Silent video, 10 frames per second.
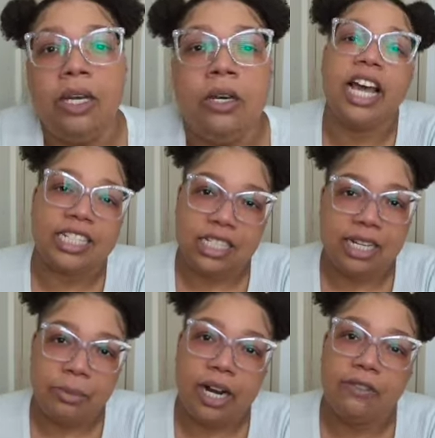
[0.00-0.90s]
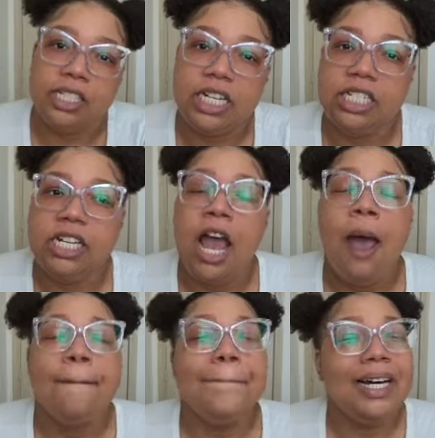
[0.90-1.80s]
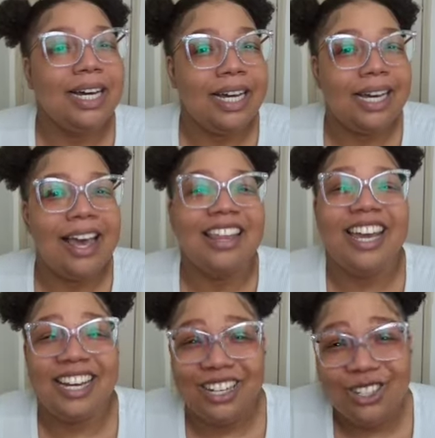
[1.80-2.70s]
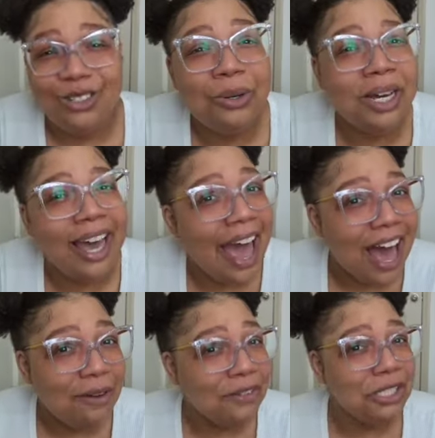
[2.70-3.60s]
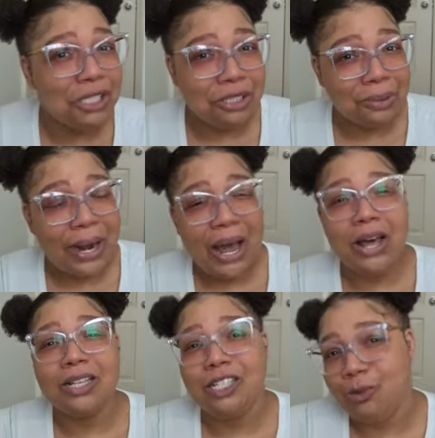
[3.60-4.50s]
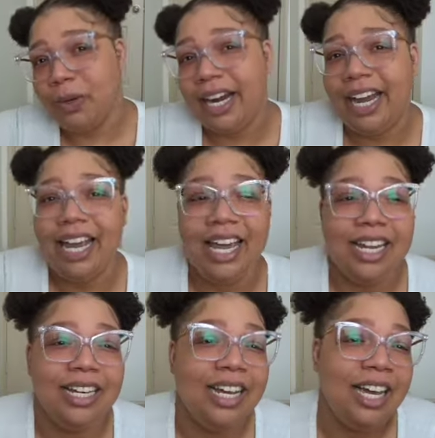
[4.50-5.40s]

That's a separate conversation, but they do have ginger ale and Sprite and